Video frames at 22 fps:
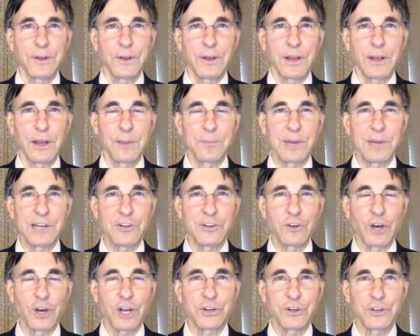Uh, my
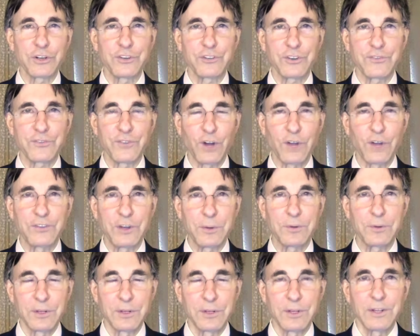daughter is involved
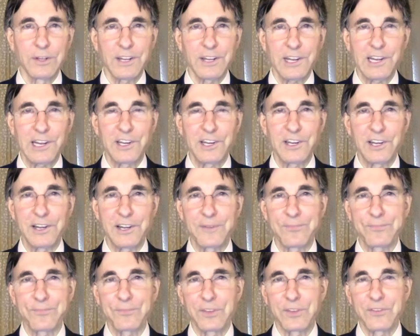in in
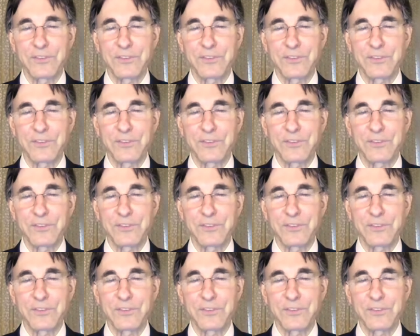um,